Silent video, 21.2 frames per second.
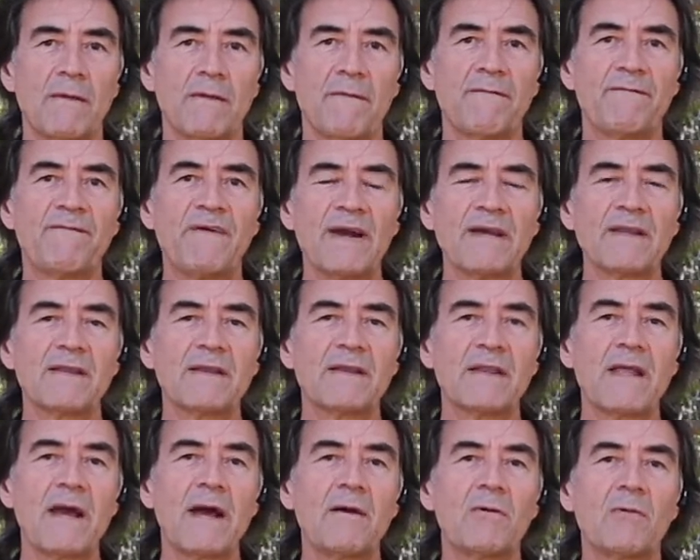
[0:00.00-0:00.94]
finding
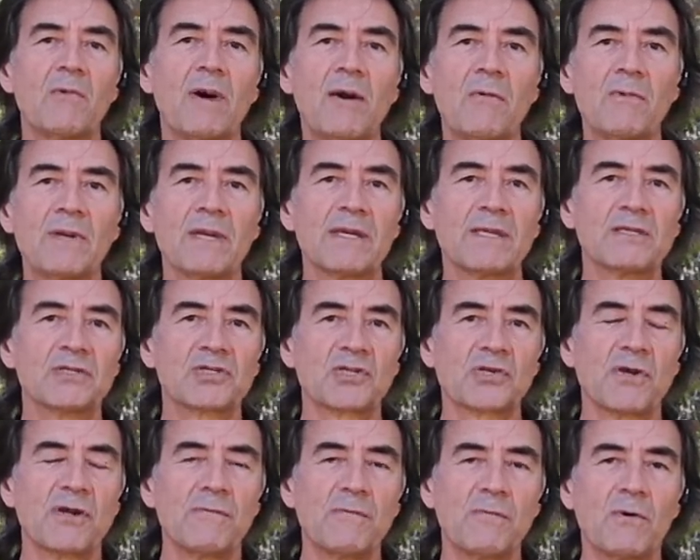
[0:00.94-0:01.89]
out how we can
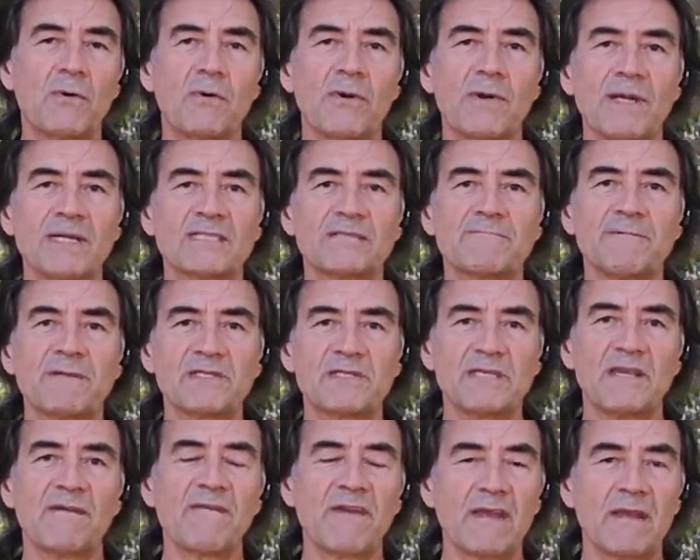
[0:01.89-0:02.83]
share more
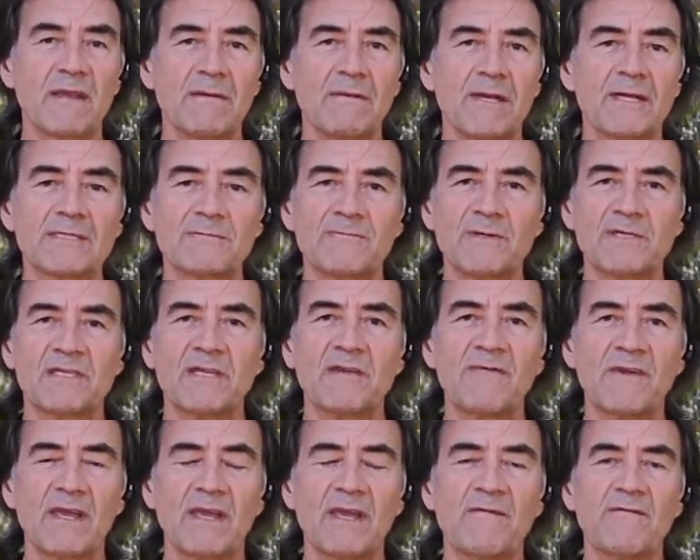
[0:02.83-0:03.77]

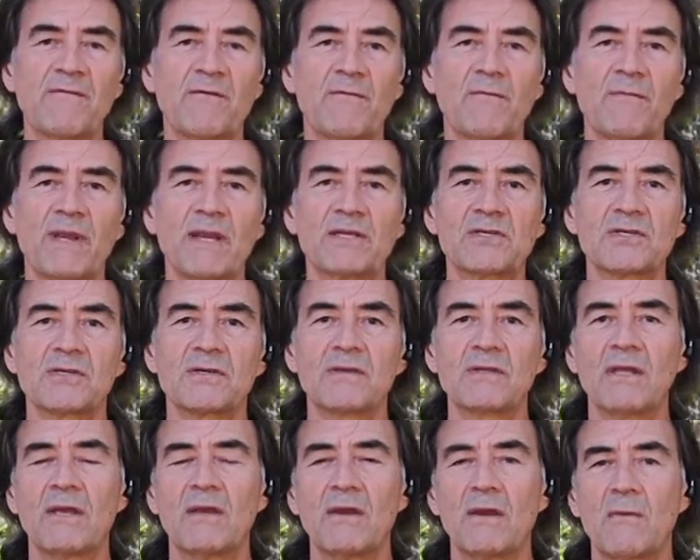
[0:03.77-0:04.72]
specific
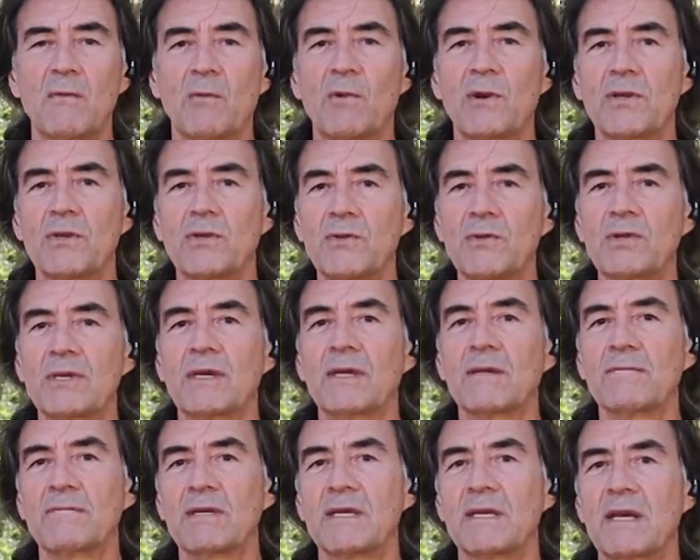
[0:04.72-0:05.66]
information where you
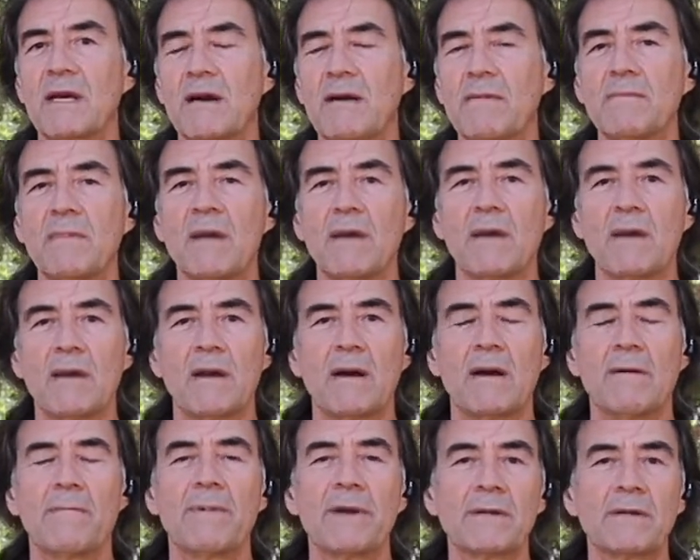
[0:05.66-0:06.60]
can become
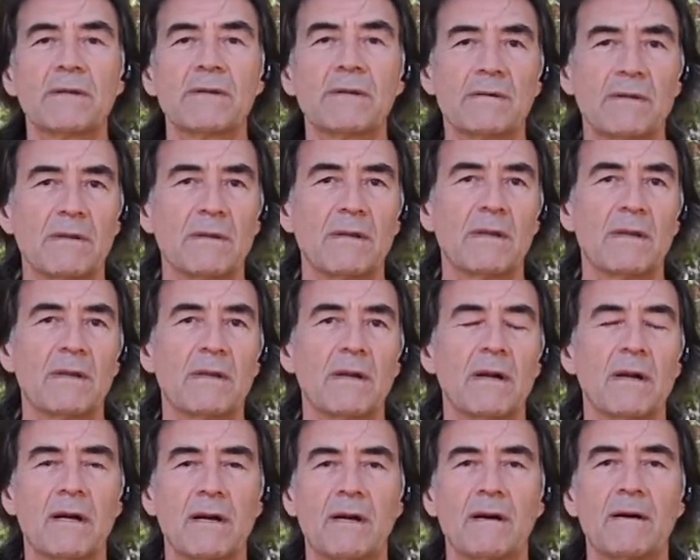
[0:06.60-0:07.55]
a better
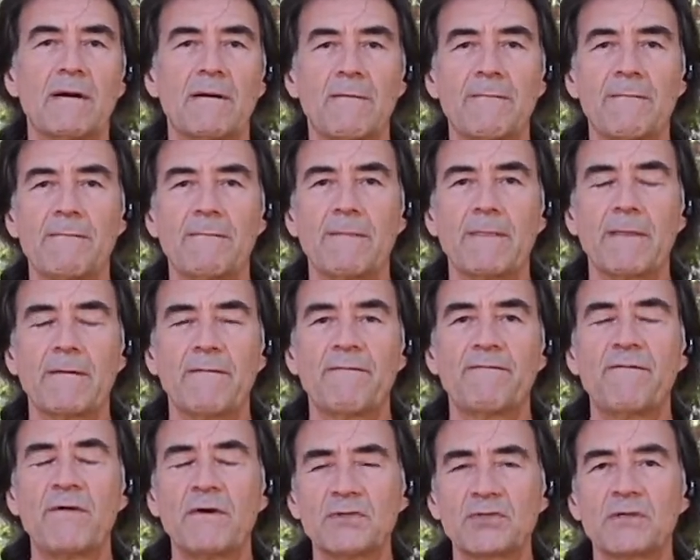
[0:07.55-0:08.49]

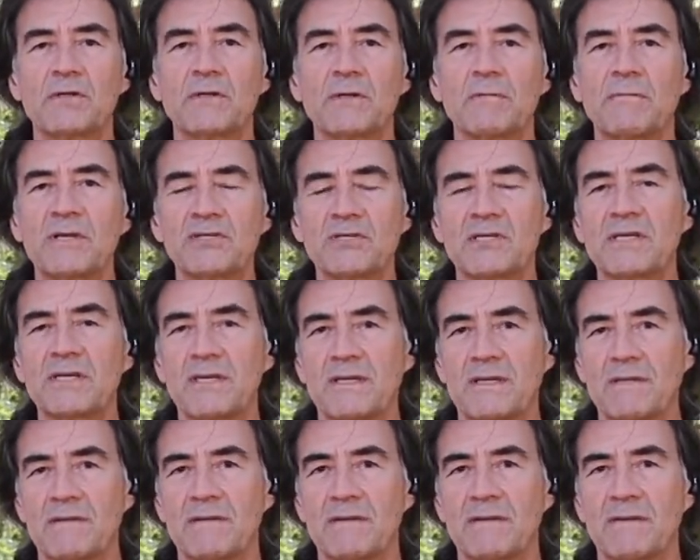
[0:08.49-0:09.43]
functioning machine.
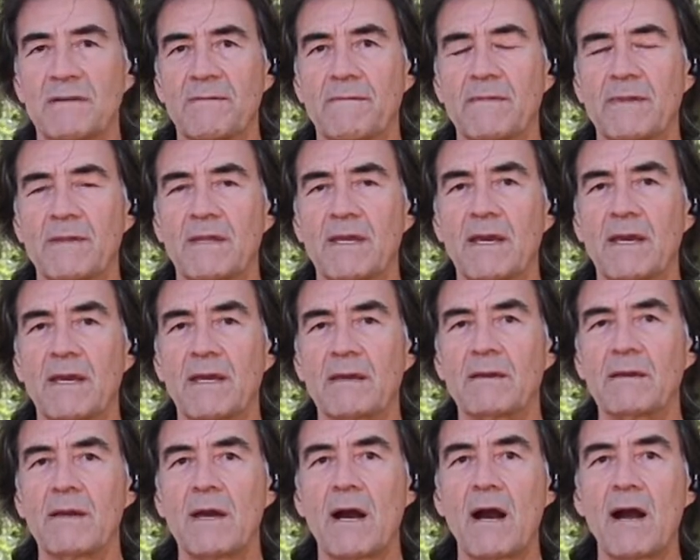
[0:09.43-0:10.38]
Okay,
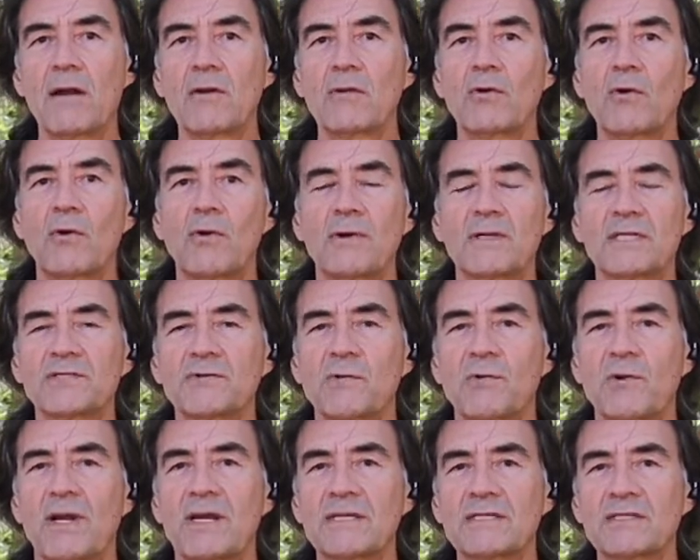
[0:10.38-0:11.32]
our goal is
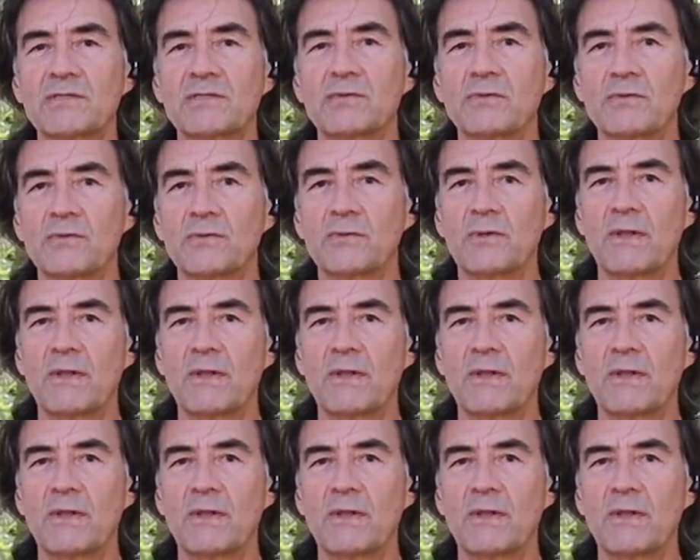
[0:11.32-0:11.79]
for us to